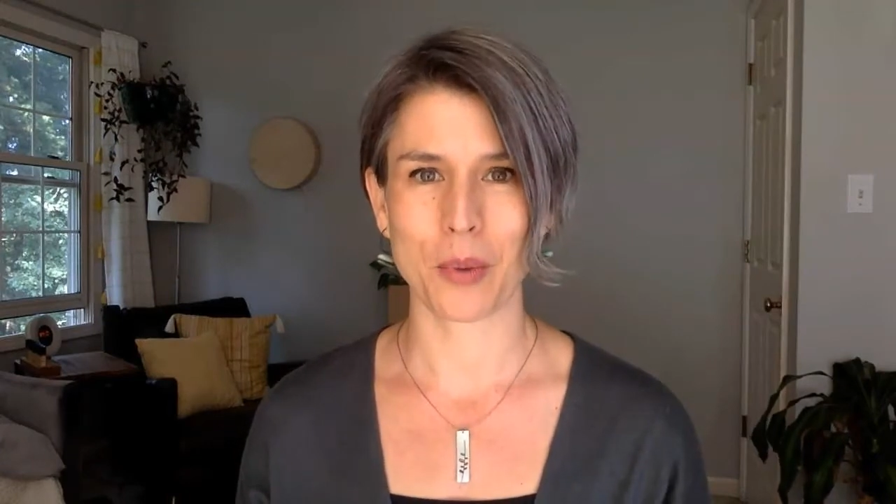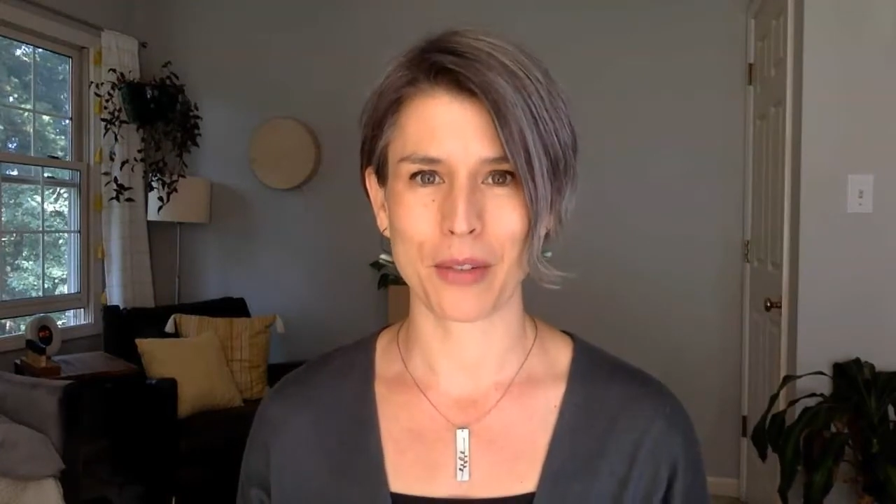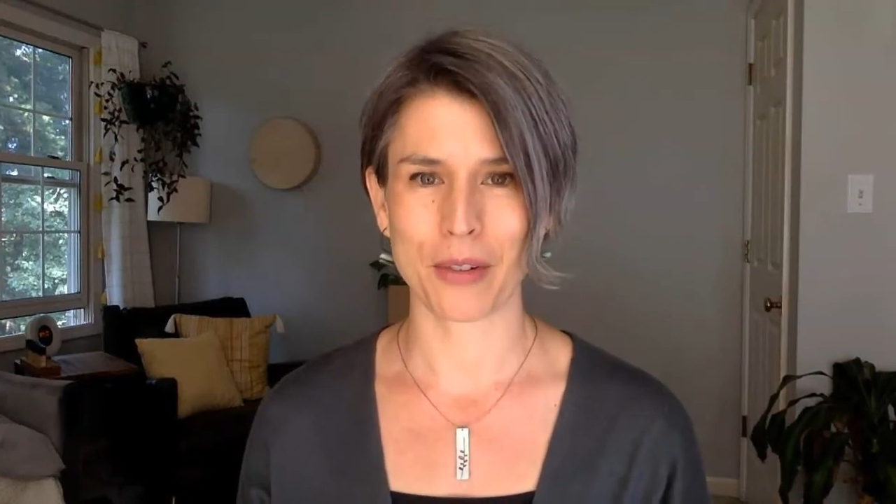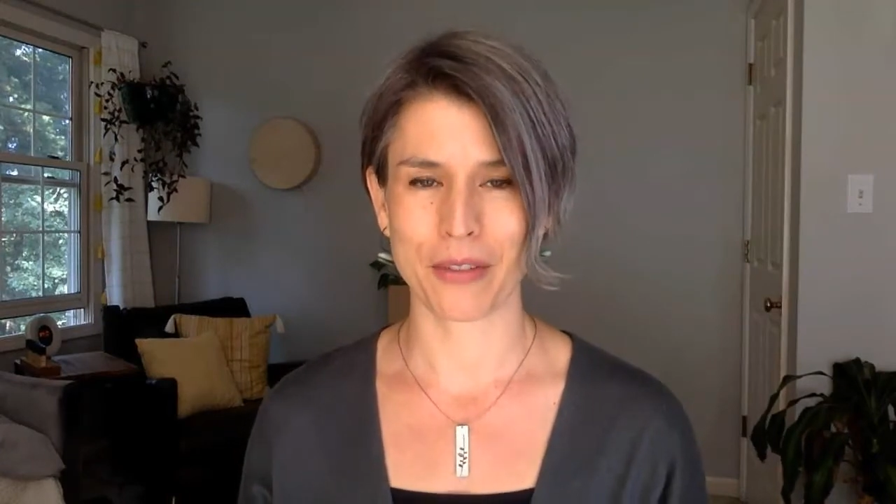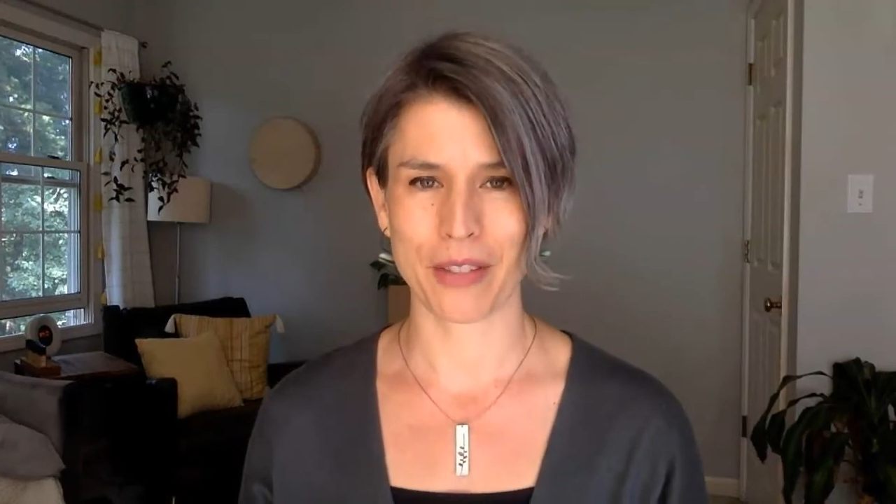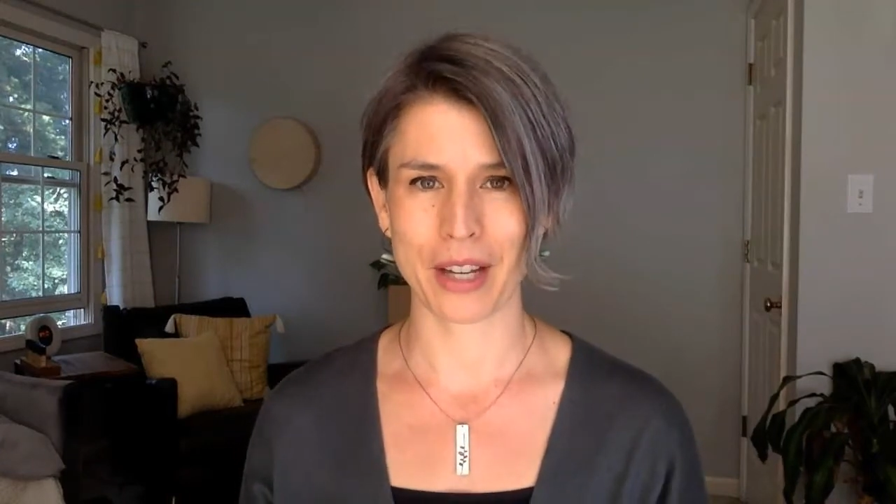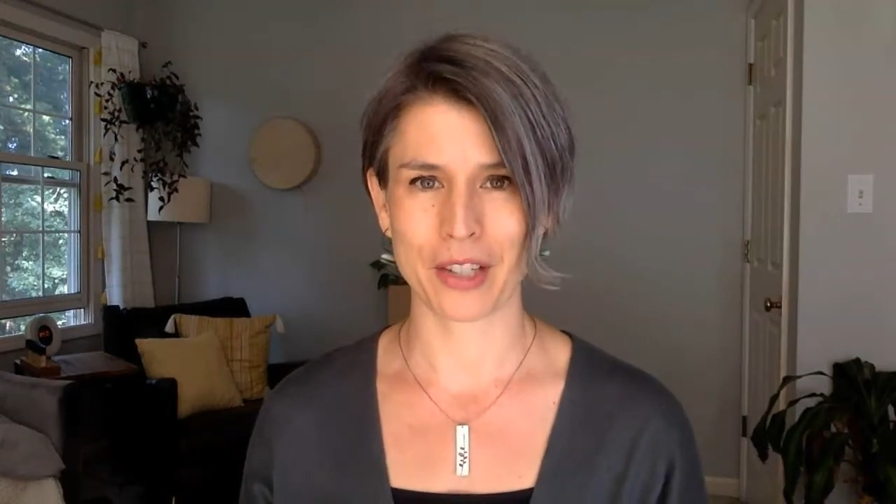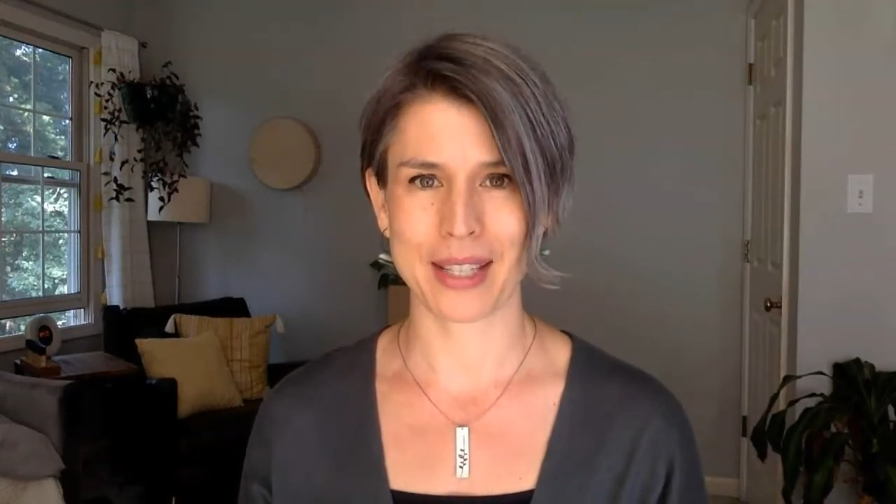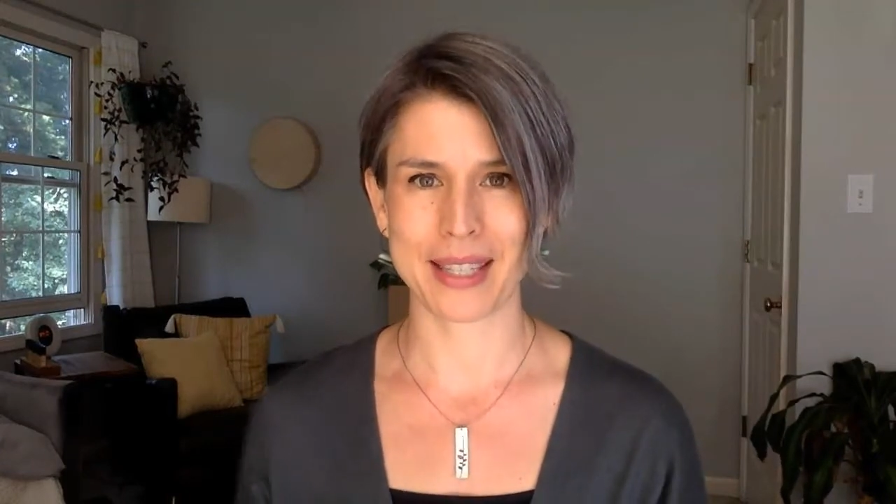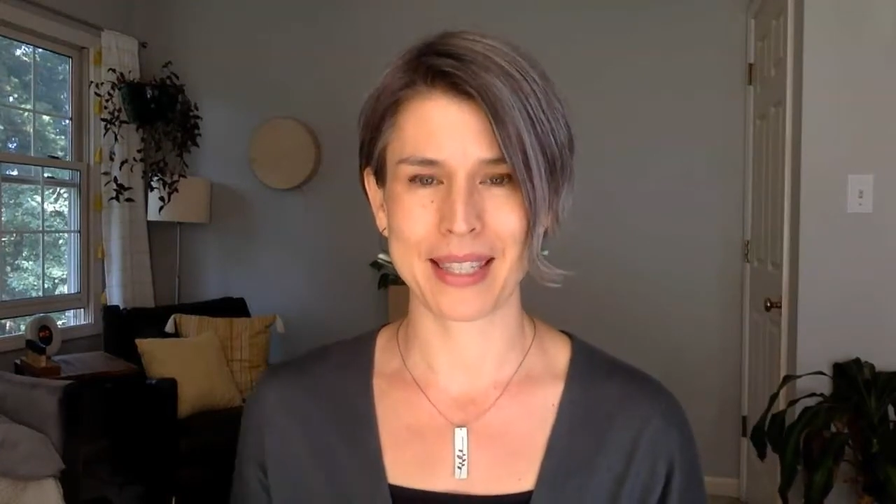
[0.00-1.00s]
with
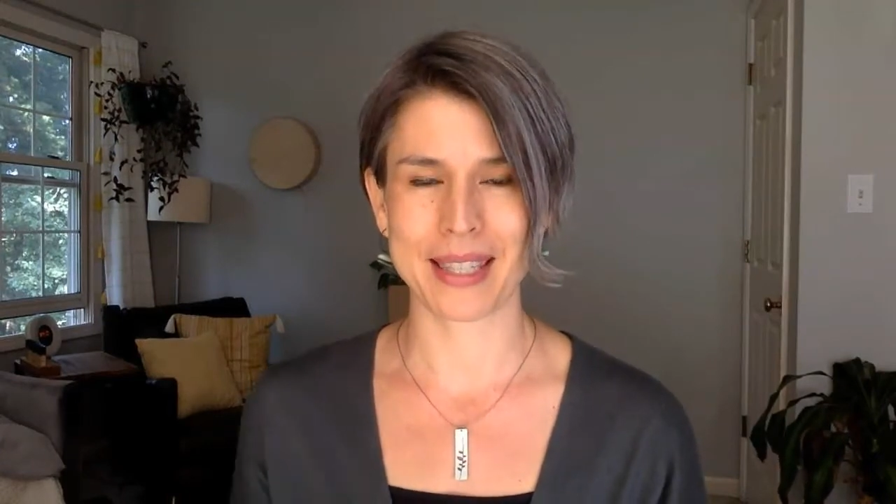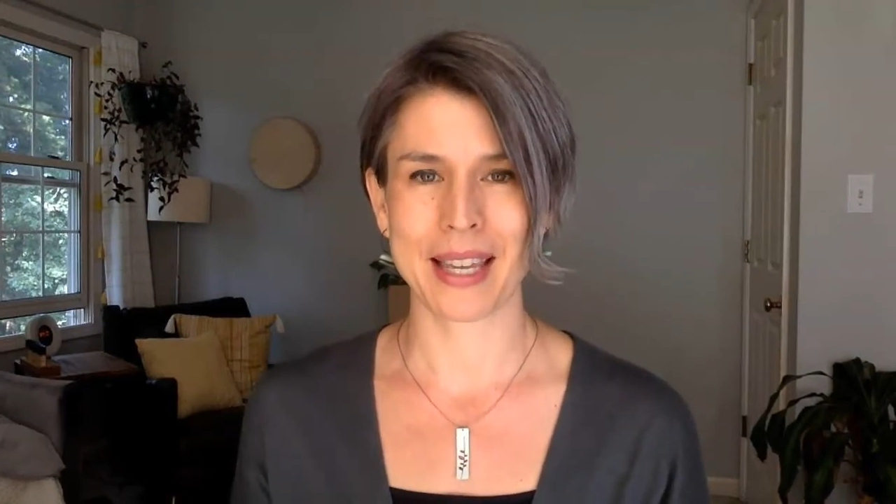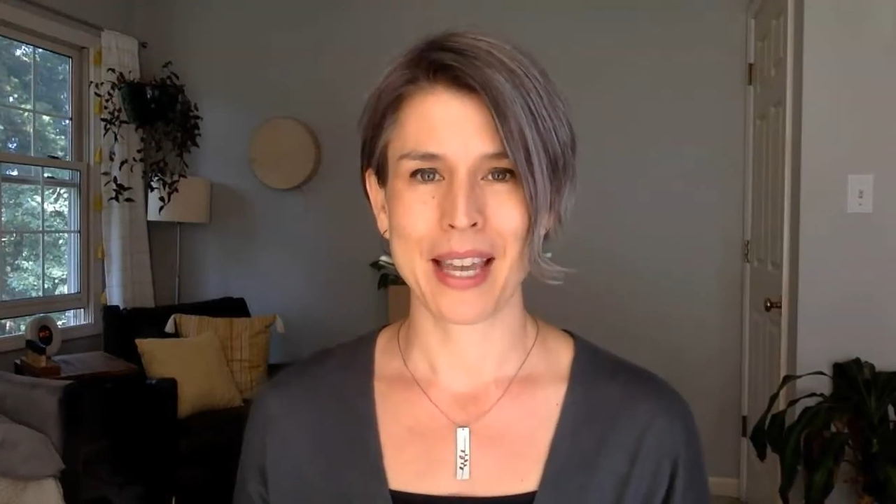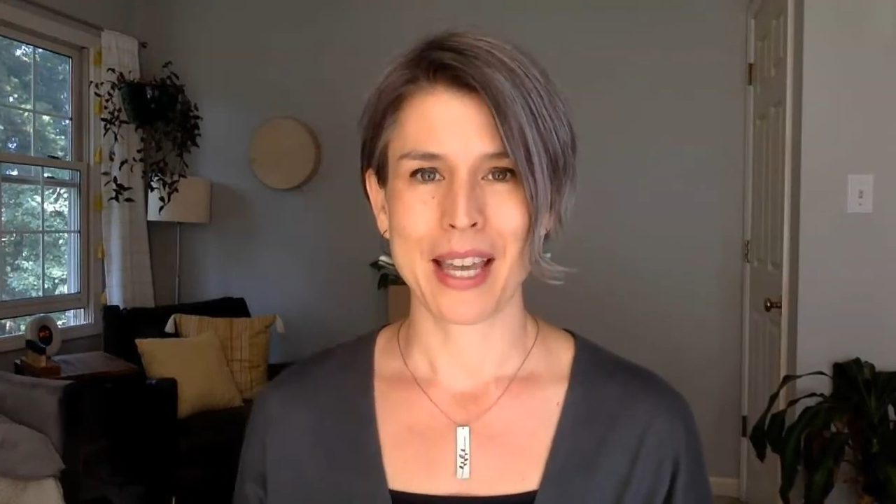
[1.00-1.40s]
reflections.